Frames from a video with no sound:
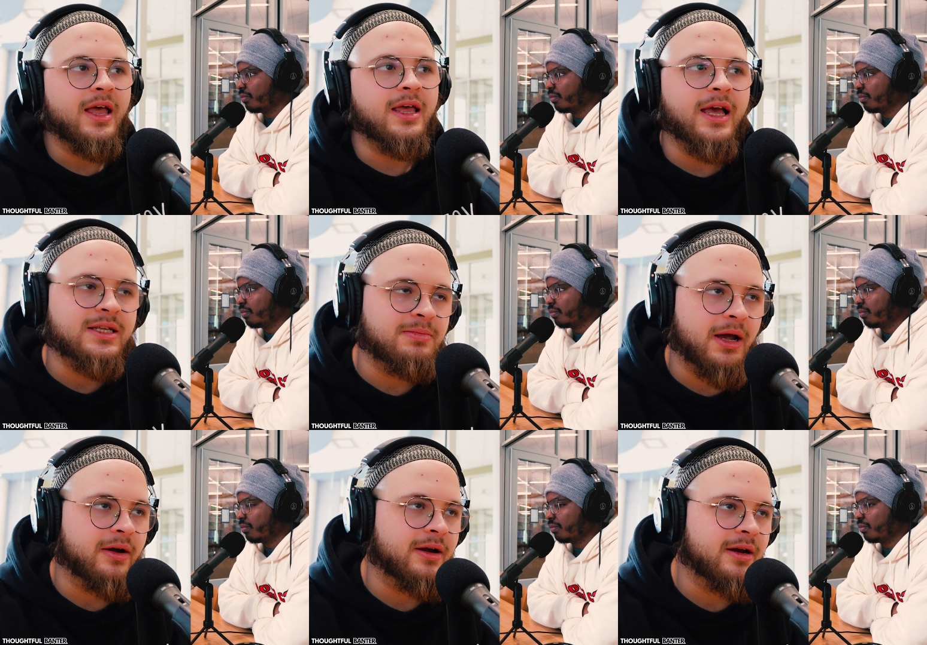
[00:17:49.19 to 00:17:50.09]
Speaker 1: He gets
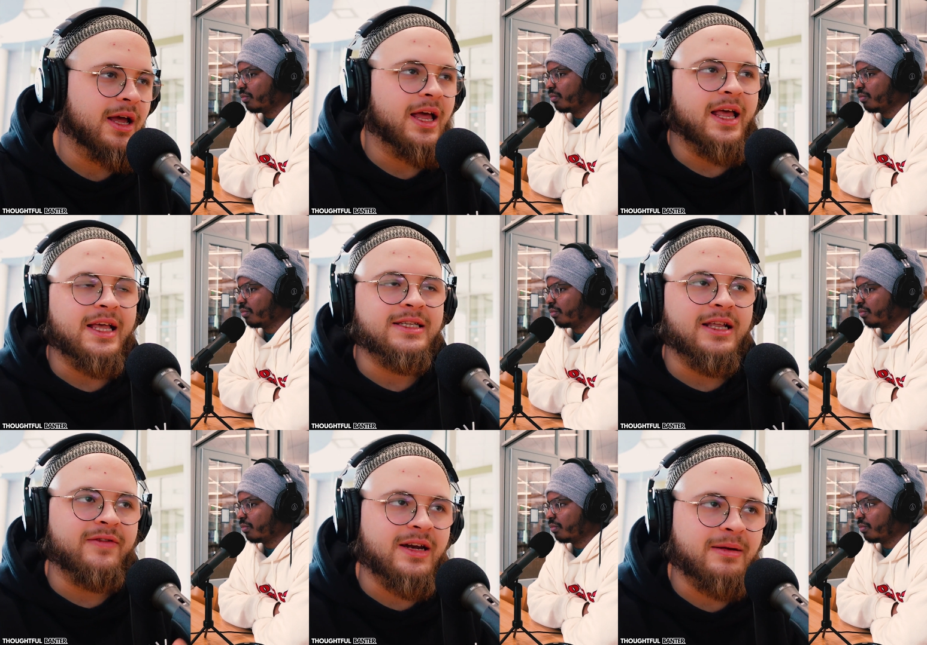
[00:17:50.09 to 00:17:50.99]
married. He's
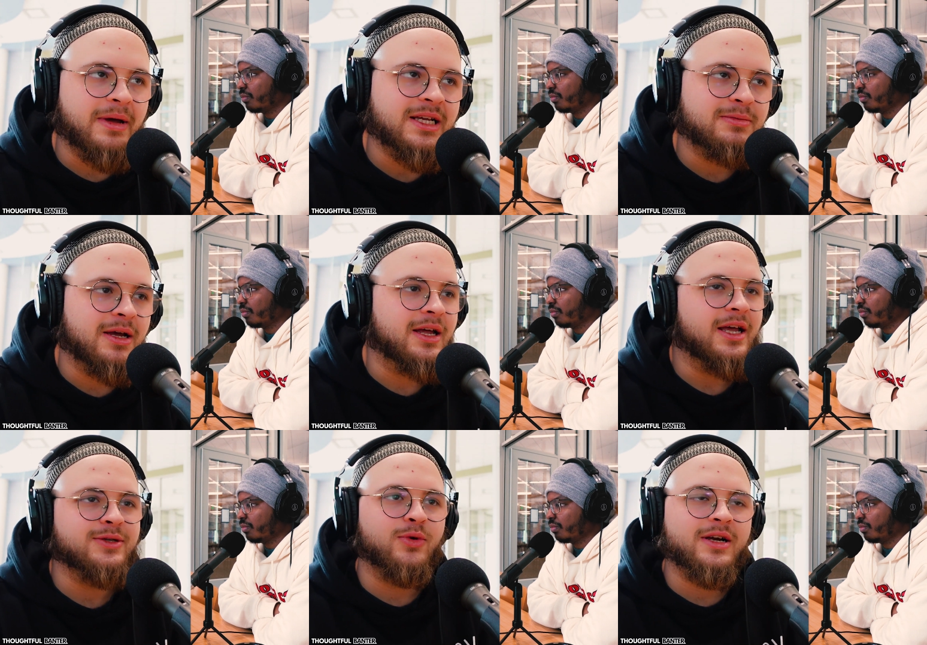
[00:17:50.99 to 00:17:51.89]
living in a basement.
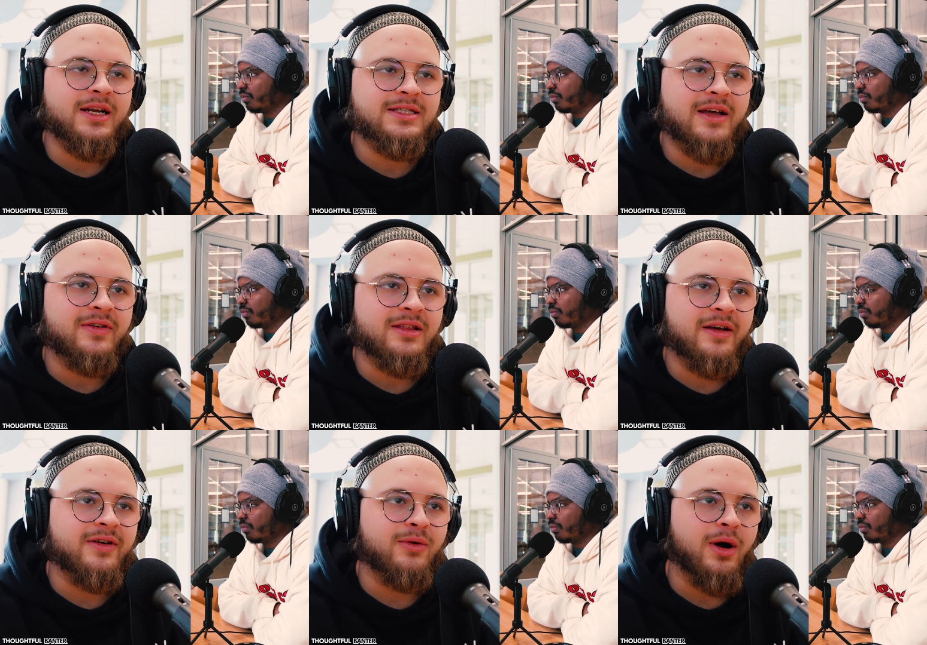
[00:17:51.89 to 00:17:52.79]
He's working at seven
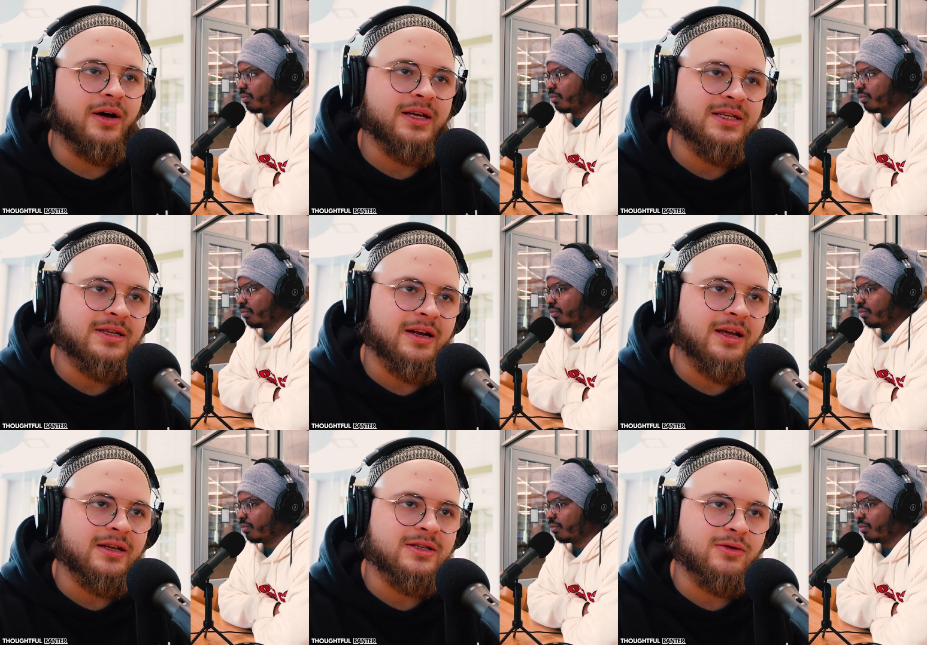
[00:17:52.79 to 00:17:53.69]
eleven while he's
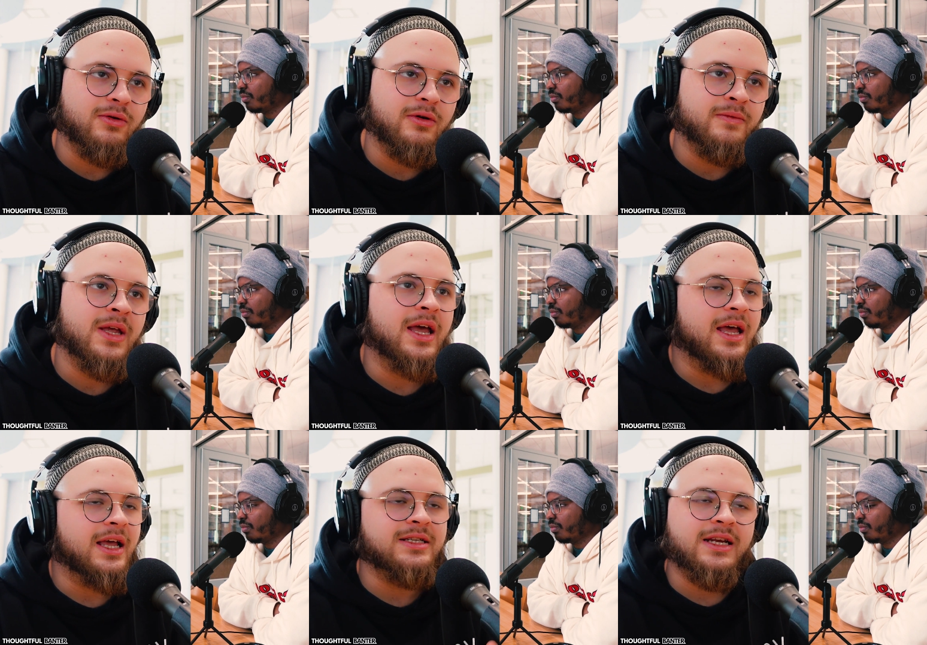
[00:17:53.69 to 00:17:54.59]
studying in school.
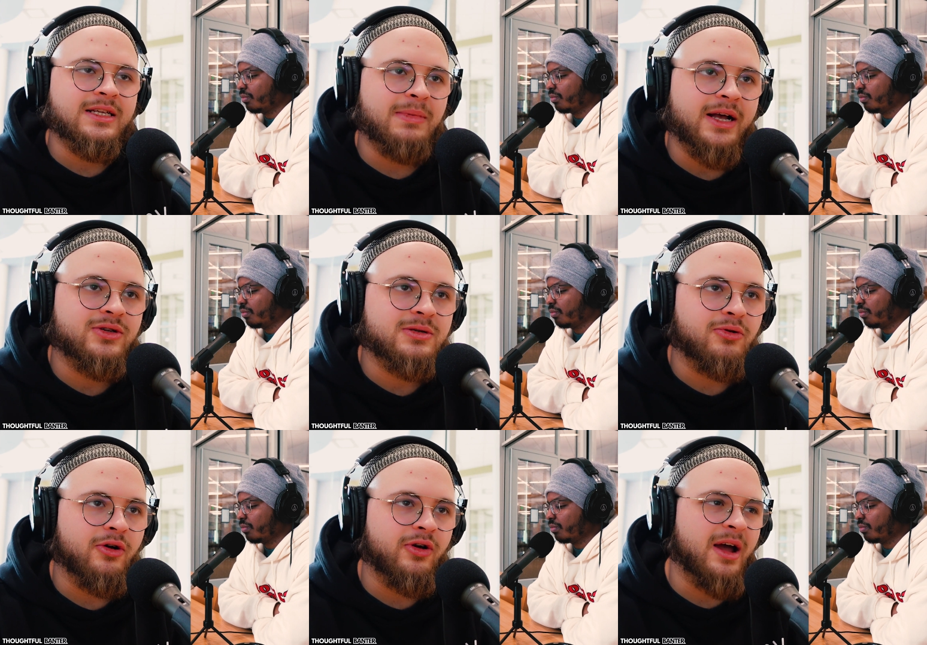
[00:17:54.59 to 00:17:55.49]
He's in his master's
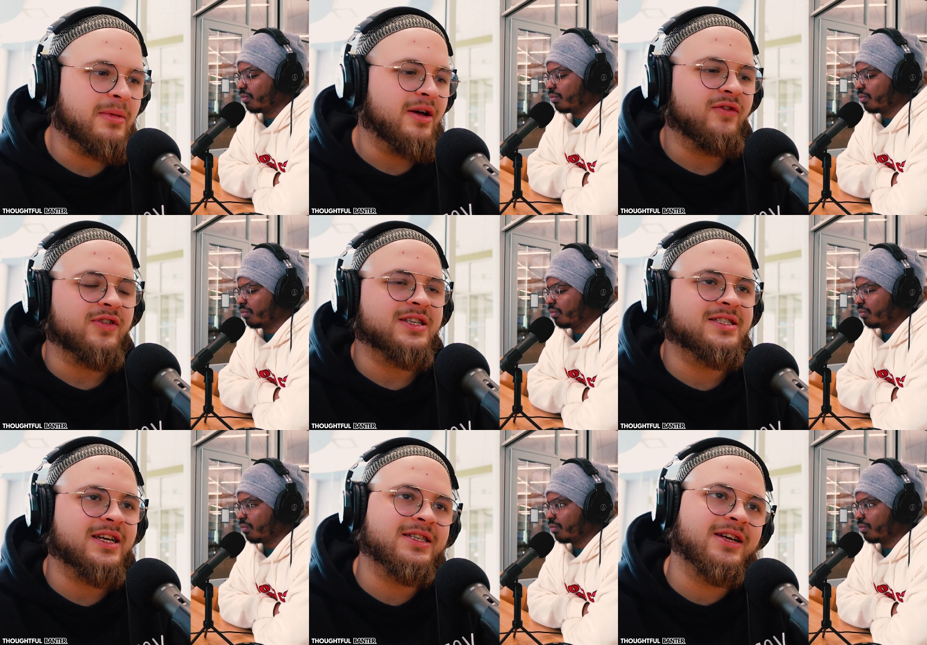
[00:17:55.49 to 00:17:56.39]
program. For
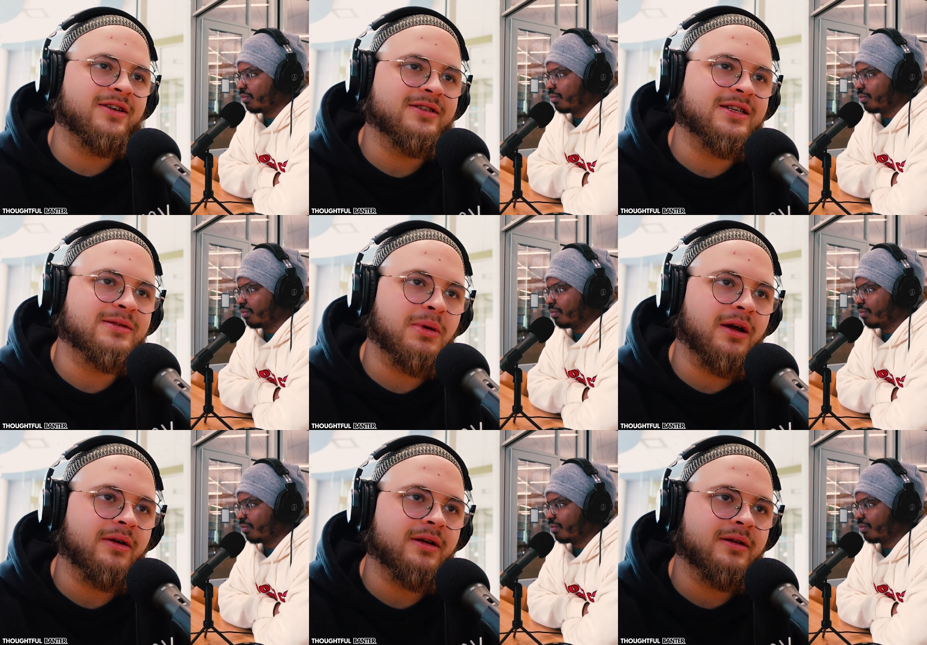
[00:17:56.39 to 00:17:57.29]
six years, he's
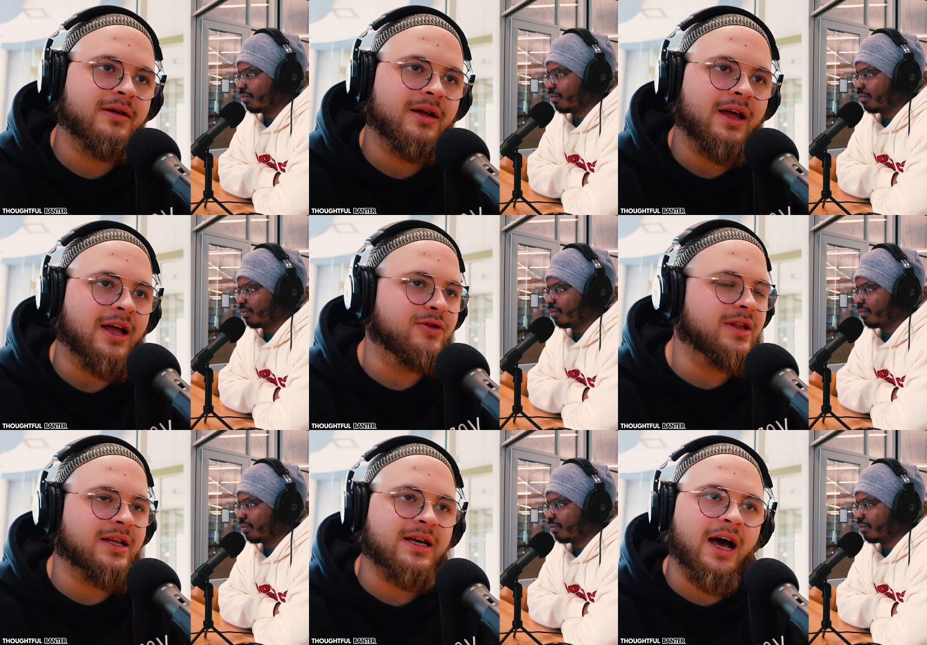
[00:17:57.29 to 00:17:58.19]
married. And
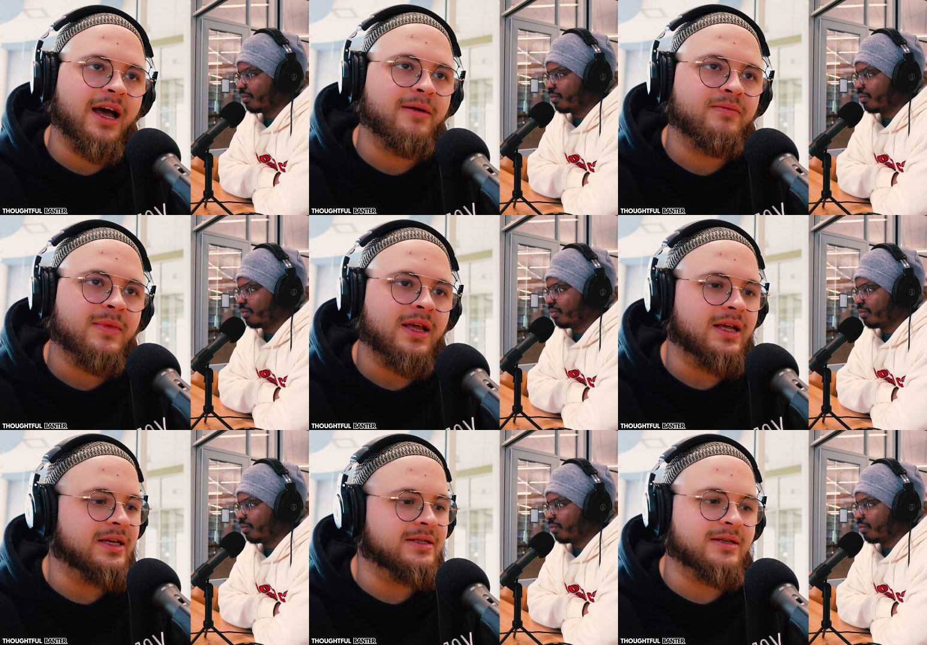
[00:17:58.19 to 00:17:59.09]
during that time,
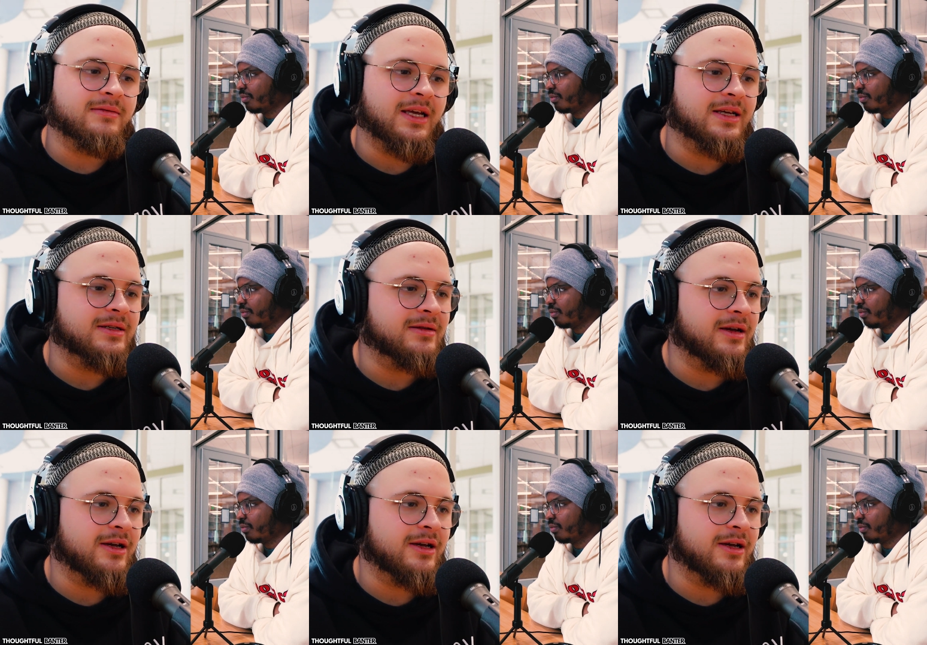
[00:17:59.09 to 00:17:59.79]
he's he's